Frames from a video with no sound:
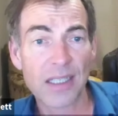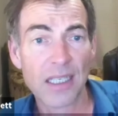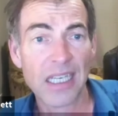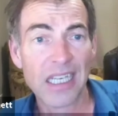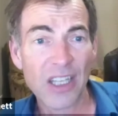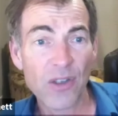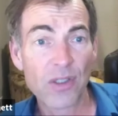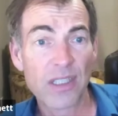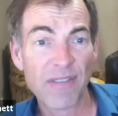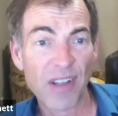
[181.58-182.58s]
either
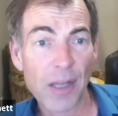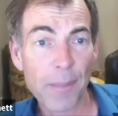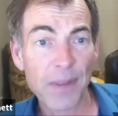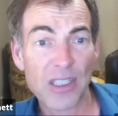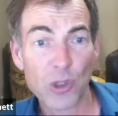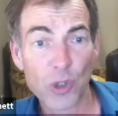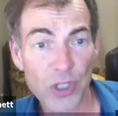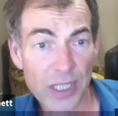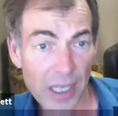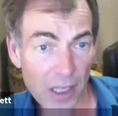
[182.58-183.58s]
develop it
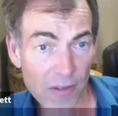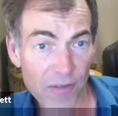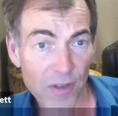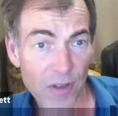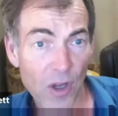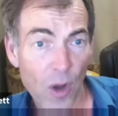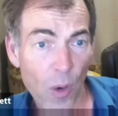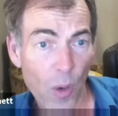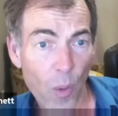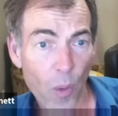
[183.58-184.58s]
yourself
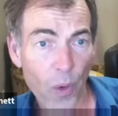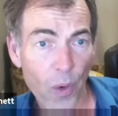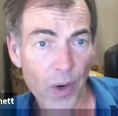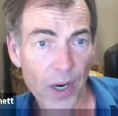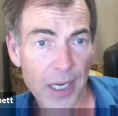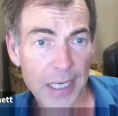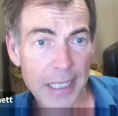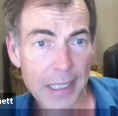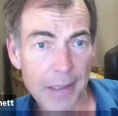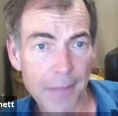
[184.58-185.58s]
or
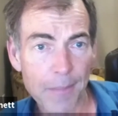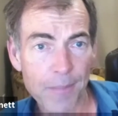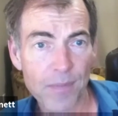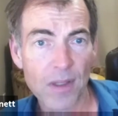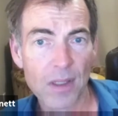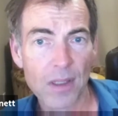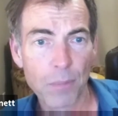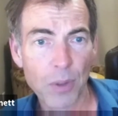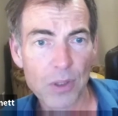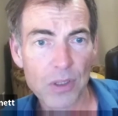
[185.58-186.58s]

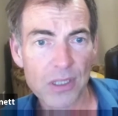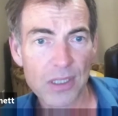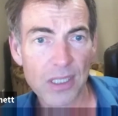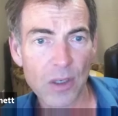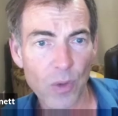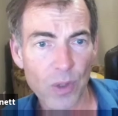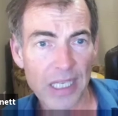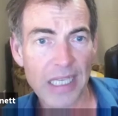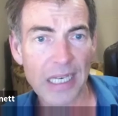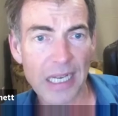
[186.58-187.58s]
purchase it or
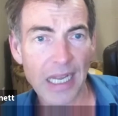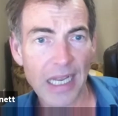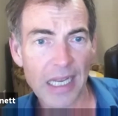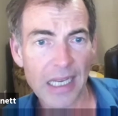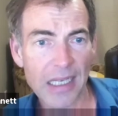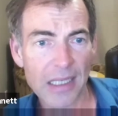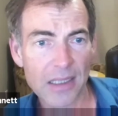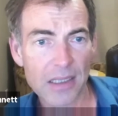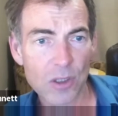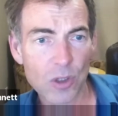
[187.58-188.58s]
get a
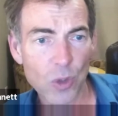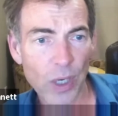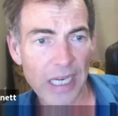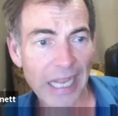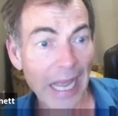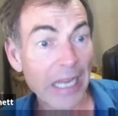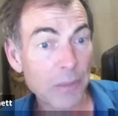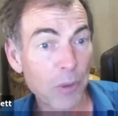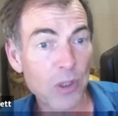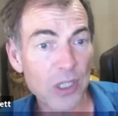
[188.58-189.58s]
training
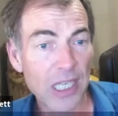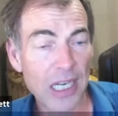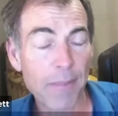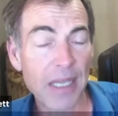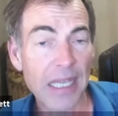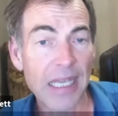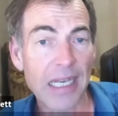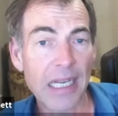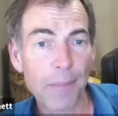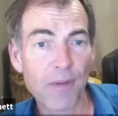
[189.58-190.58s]
expert to come in
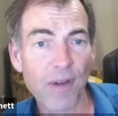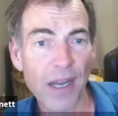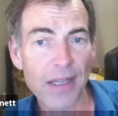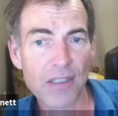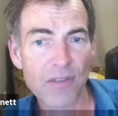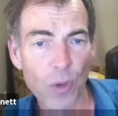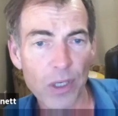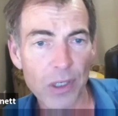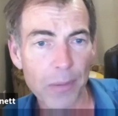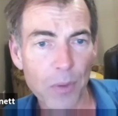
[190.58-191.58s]
and provide this for
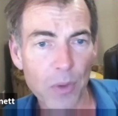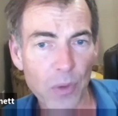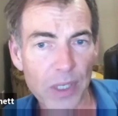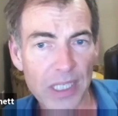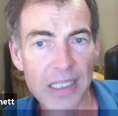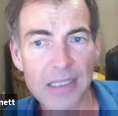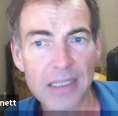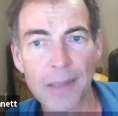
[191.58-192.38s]
your employees.